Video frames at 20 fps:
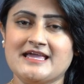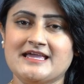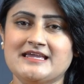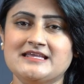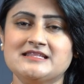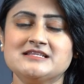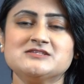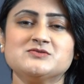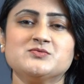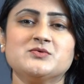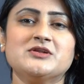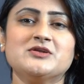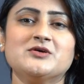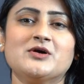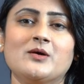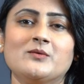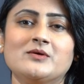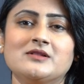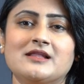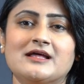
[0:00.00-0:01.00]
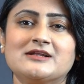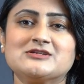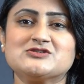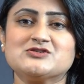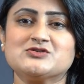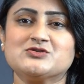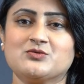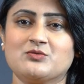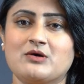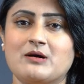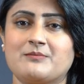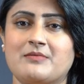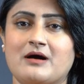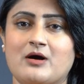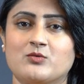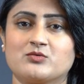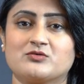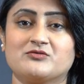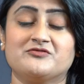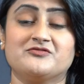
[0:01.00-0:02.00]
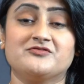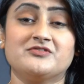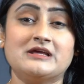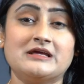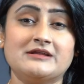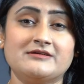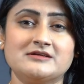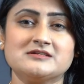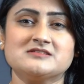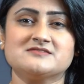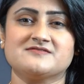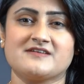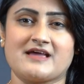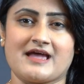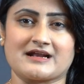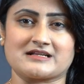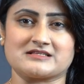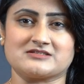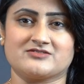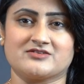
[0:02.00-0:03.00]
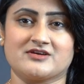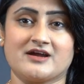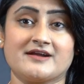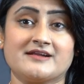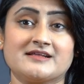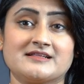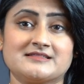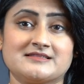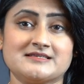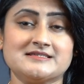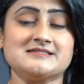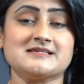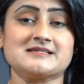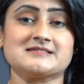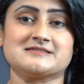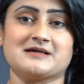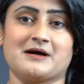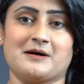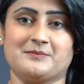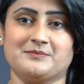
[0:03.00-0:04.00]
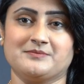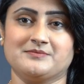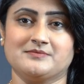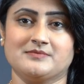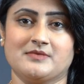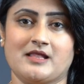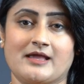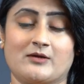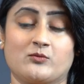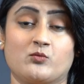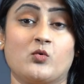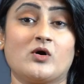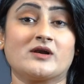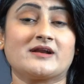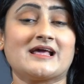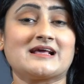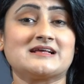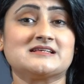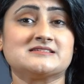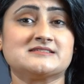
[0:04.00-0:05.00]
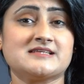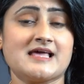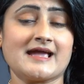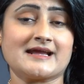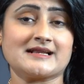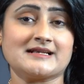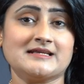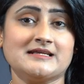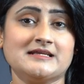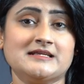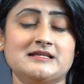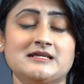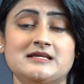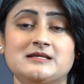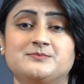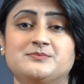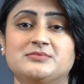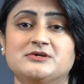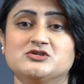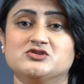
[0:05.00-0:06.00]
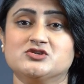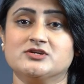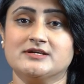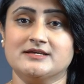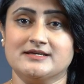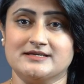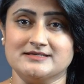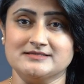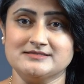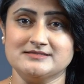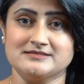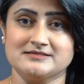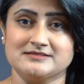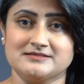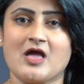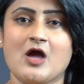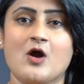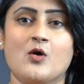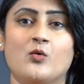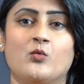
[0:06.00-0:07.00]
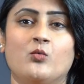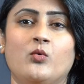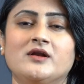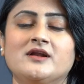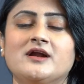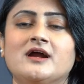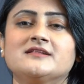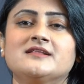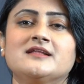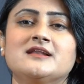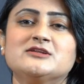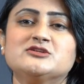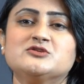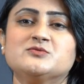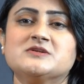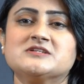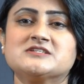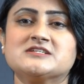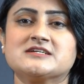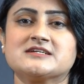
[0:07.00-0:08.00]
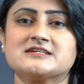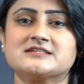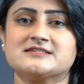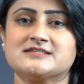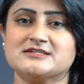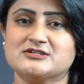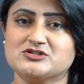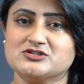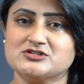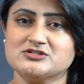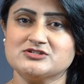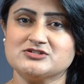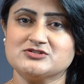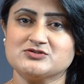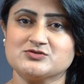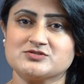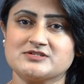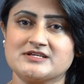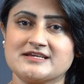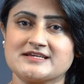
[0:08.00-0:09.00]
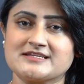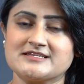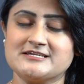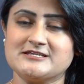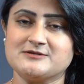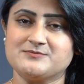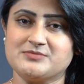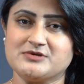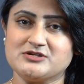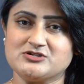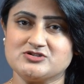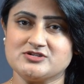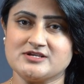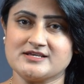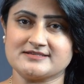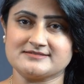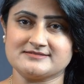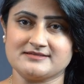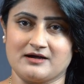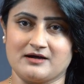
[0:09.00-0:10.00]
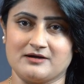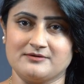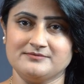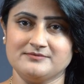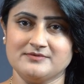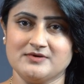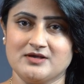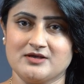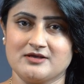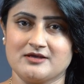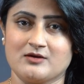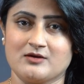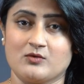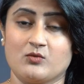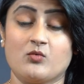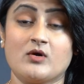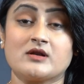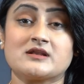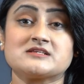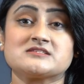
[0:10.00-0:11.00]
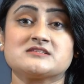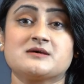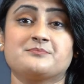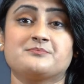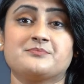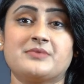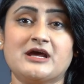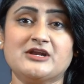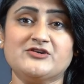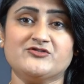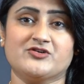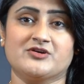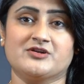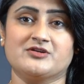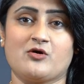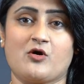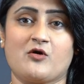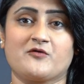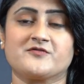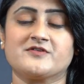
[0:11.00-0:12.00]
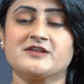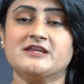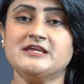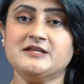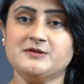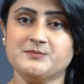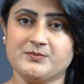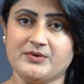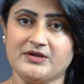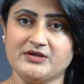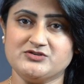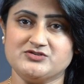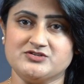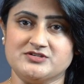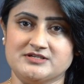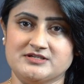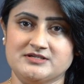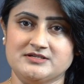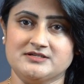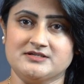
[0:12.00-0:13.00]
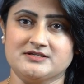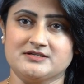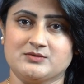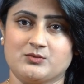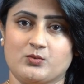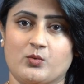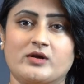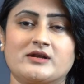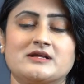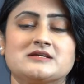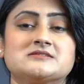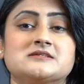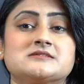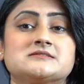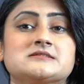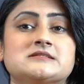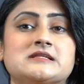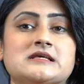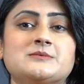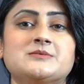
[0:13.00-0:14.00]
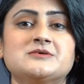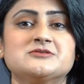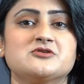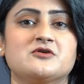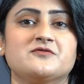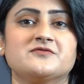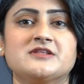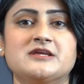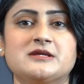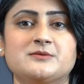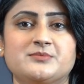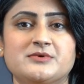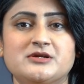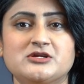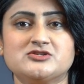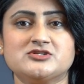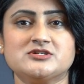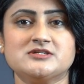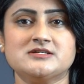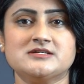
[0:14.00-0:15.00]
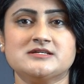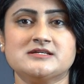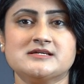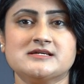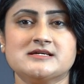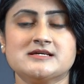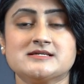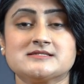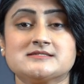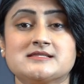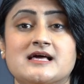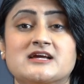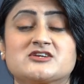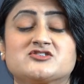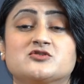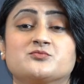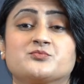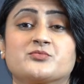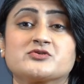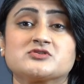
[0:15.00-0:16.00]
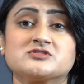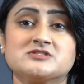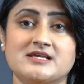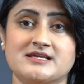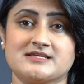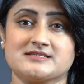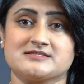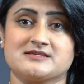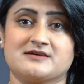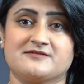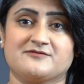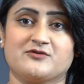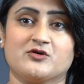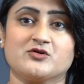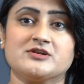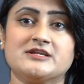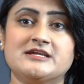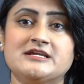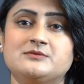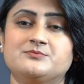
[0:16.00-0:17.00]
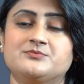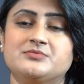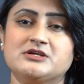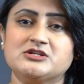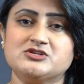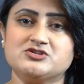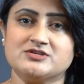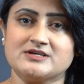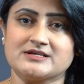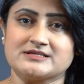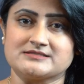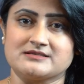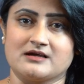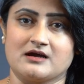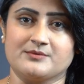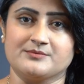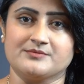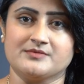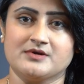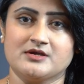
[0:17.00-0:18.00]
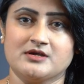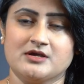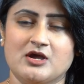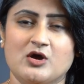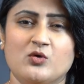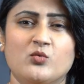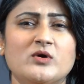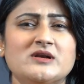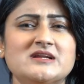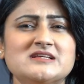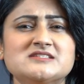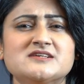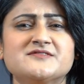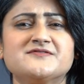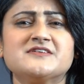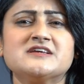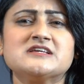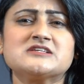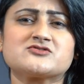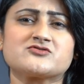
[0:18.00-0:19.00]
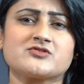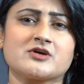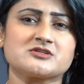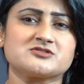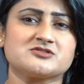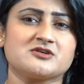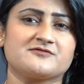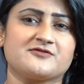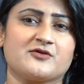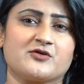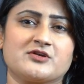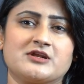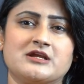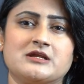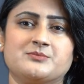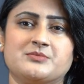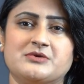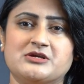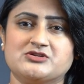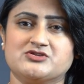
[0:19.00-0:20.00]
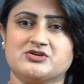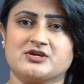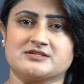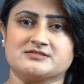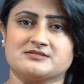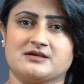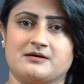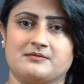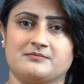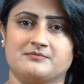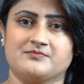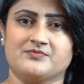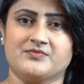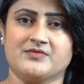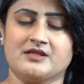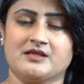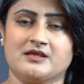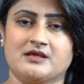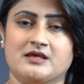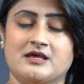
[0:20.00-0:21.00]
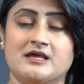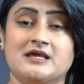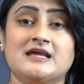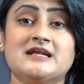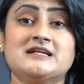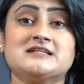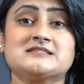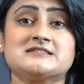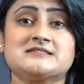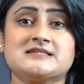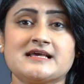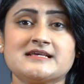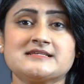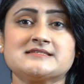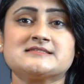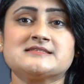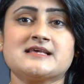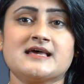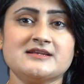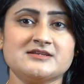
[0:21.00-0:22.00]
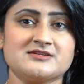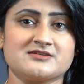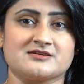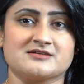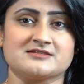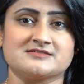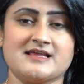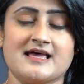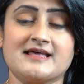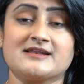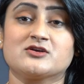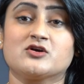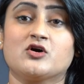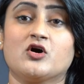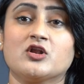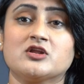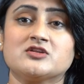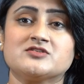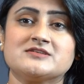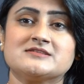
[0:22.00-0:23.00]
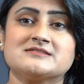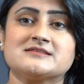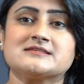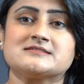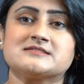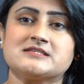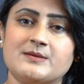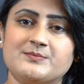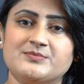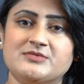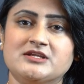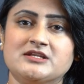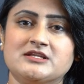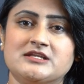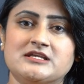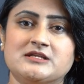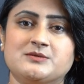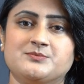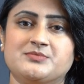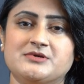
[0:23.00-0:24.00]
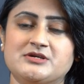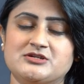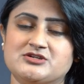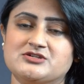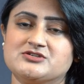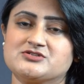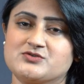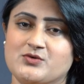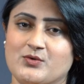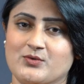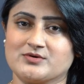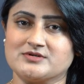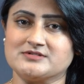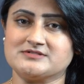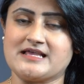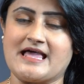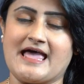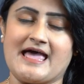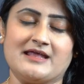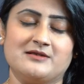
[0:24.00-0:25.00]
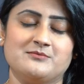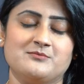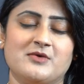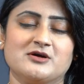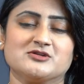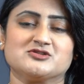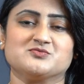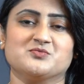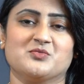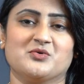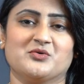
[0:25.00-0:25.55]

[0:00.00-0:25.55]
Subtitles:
In this video, I will let you know about various facts regarding this exam, like what exactly NEET PG is, what are the eligibility conditions to take NEET PG exam, what is the pattern of NEET PG, what is the syllabus of NEET PG, selection process for NEET PG exam, what is the fee structure for NEET PG exam, its test centers and colleges accepting NEET PG scores, and much